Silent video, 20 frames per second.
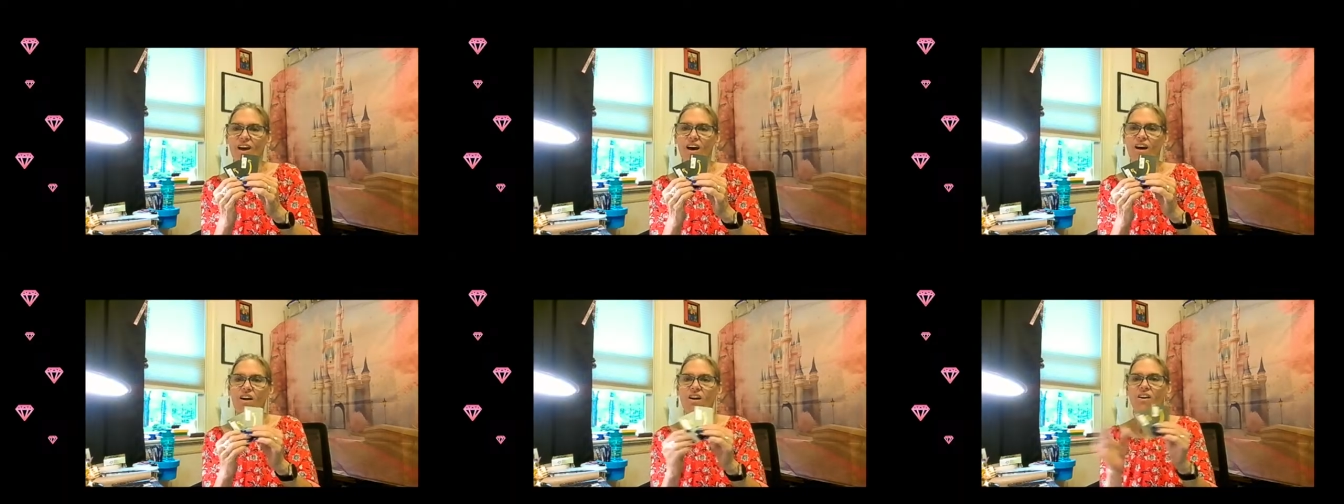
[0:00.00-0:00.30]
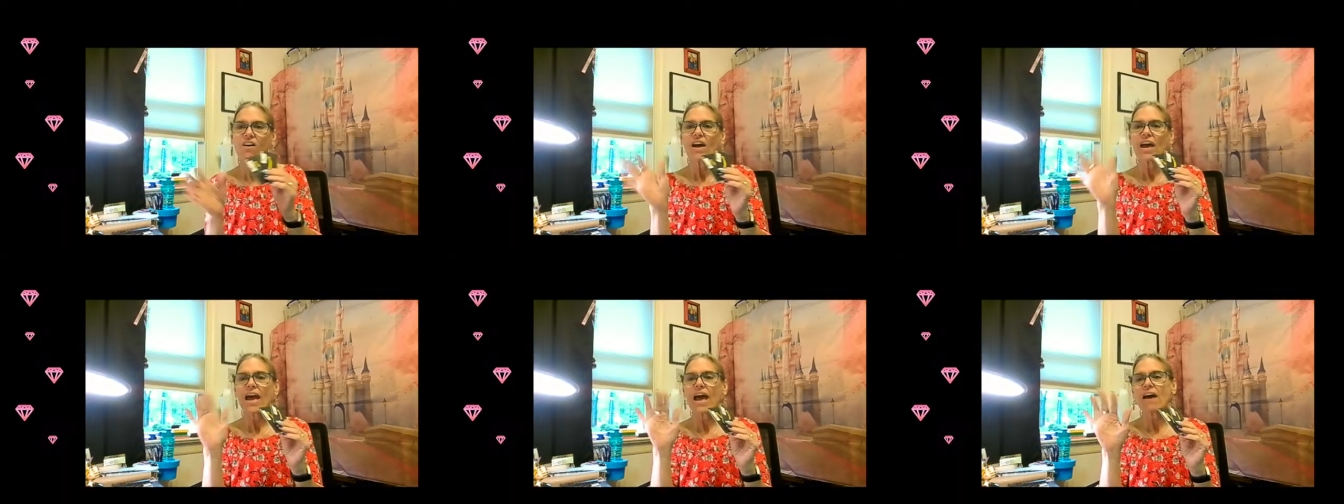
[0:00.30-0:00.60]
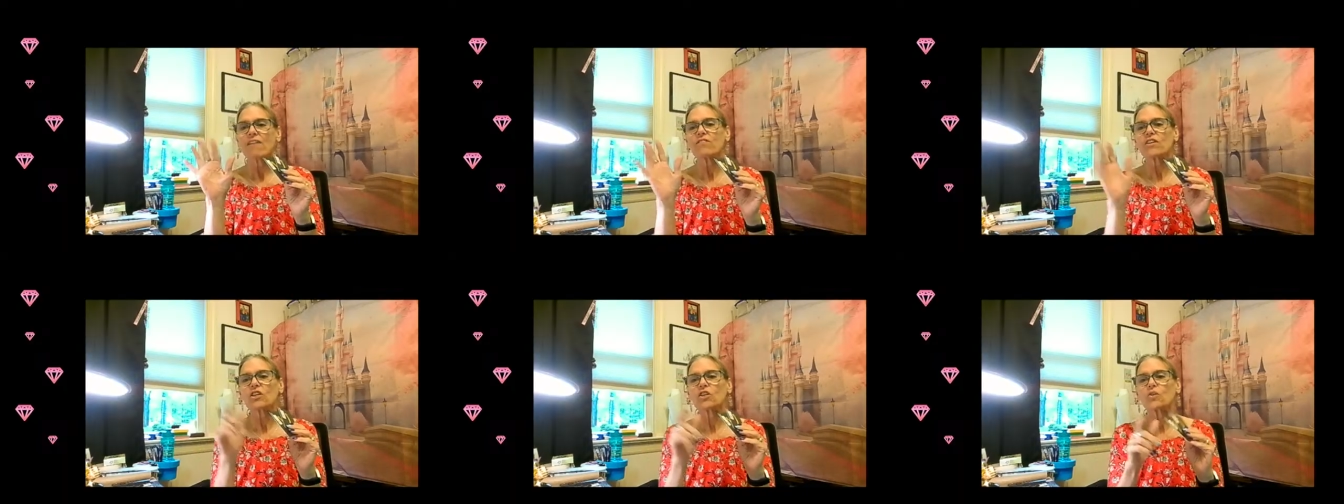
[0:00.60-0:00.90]
Oh,
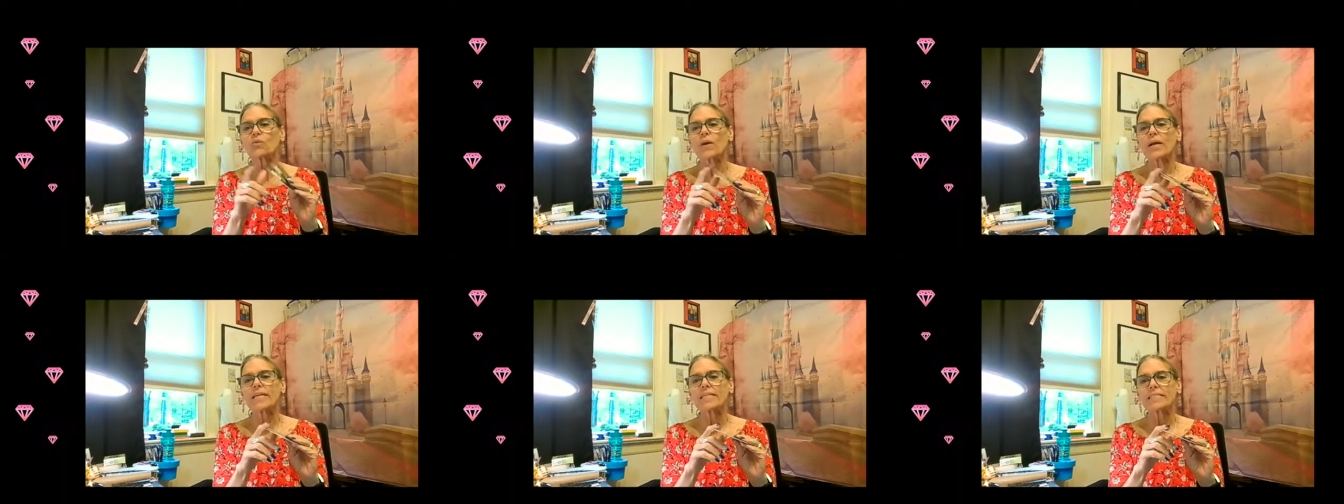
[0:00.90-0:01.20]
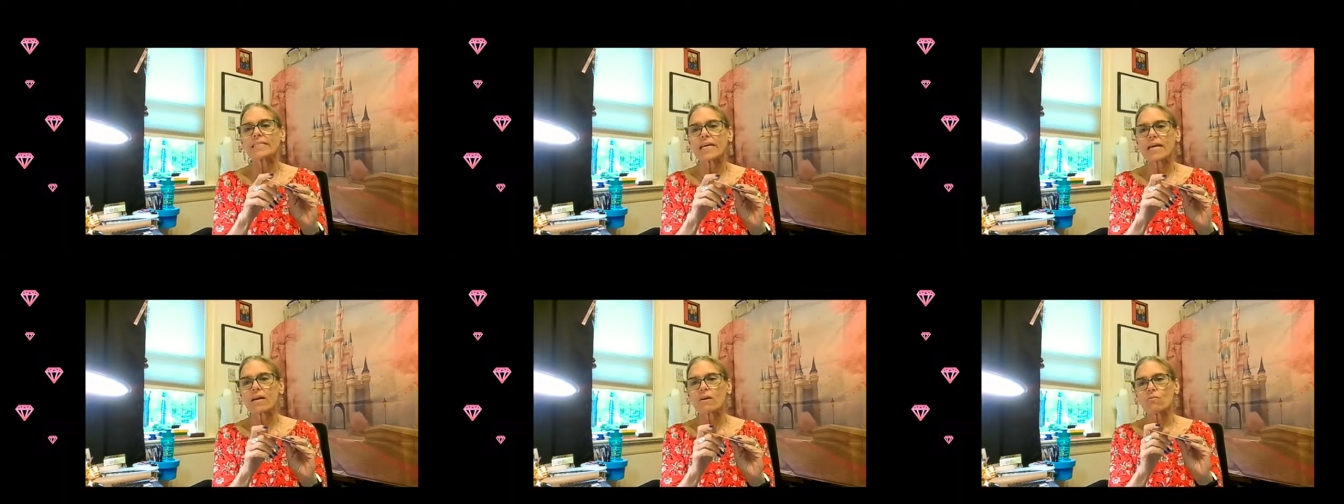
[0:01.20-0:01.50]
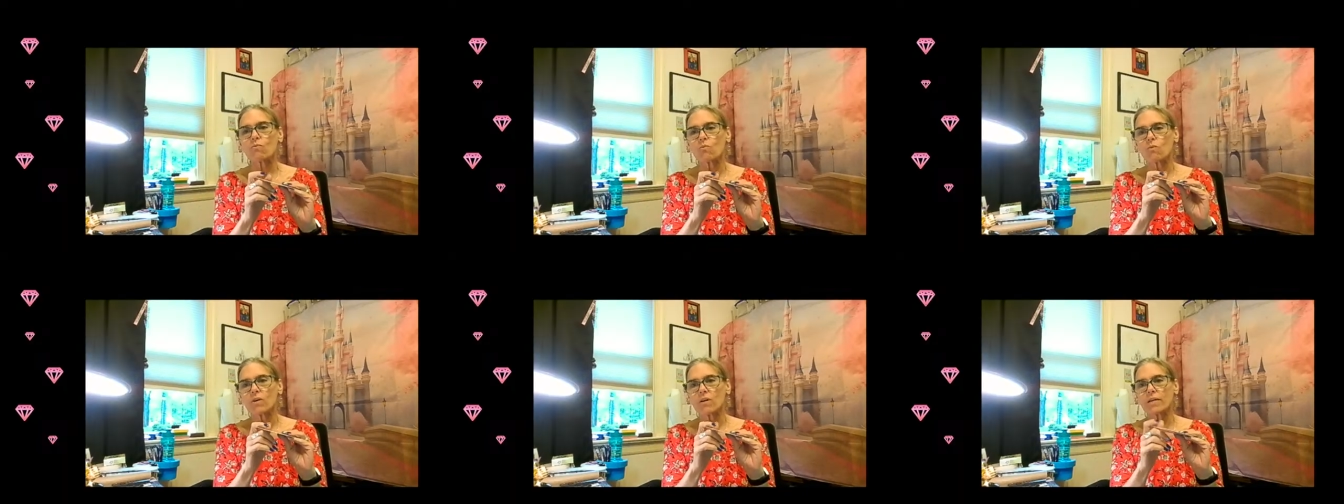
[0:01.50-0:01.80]
have a great day
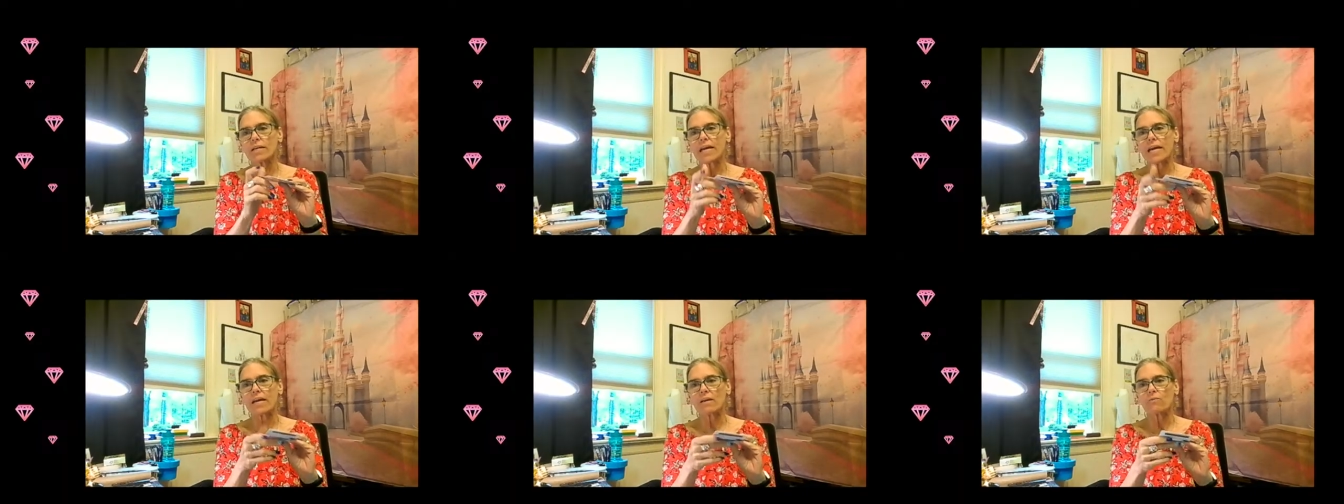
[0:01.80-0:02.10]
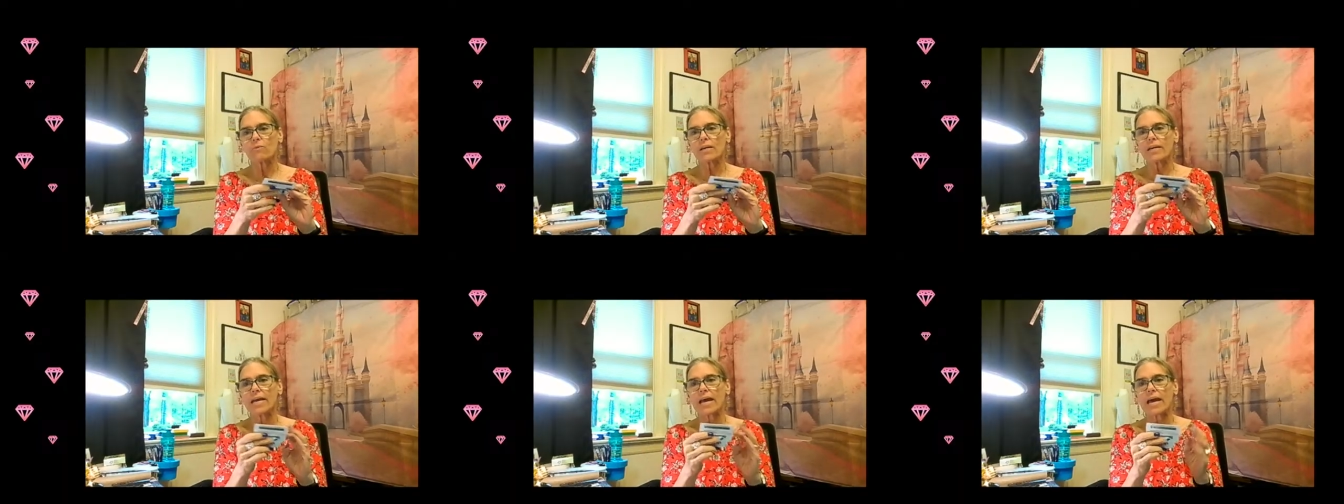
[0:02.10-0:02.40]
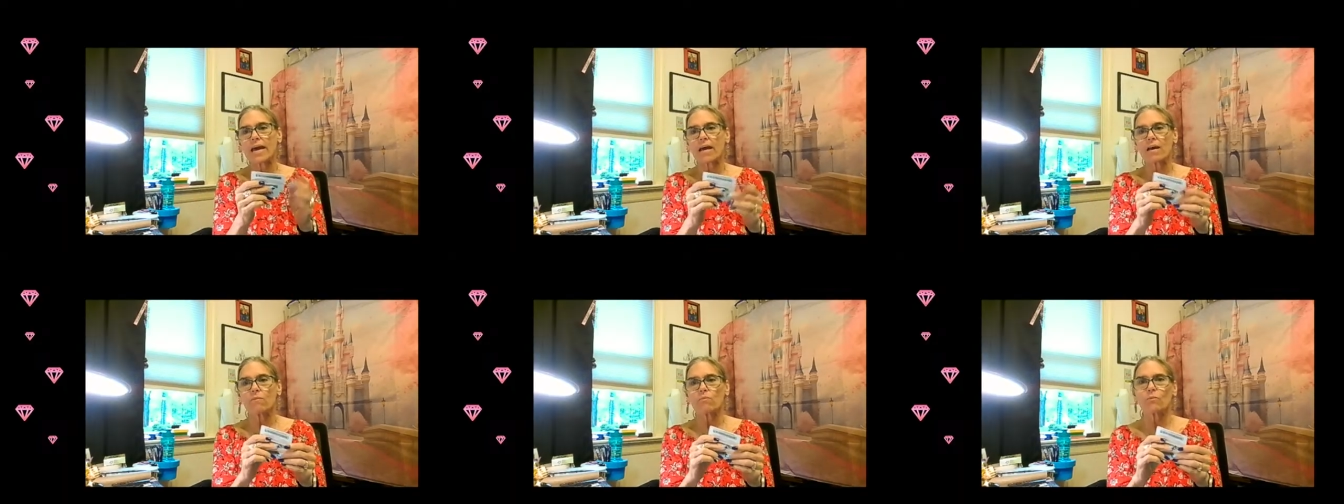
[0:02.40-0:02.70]
at work,
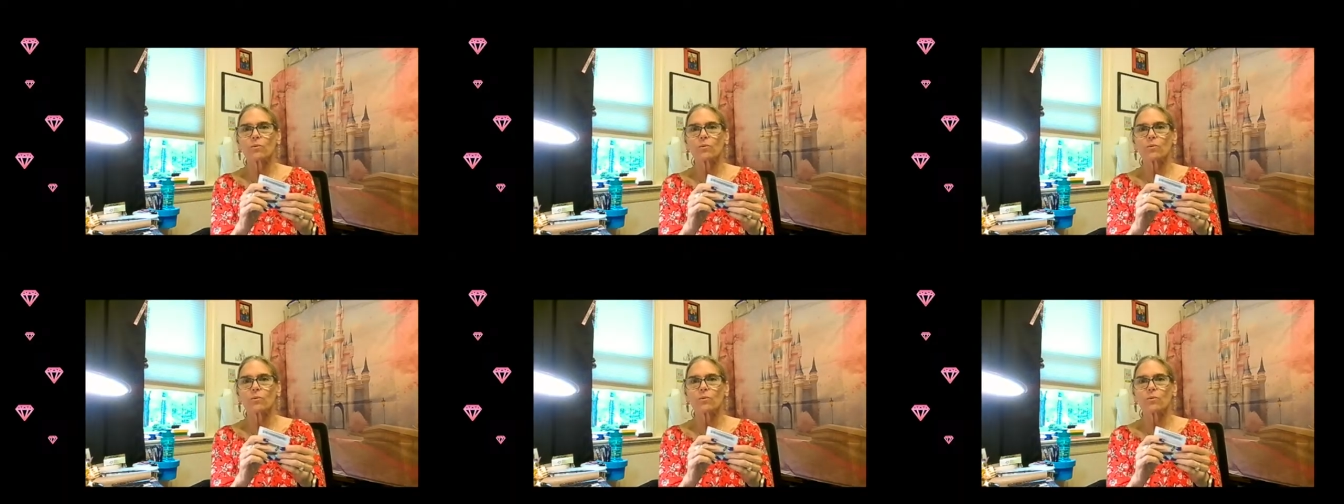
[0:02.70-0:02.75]
Henriette.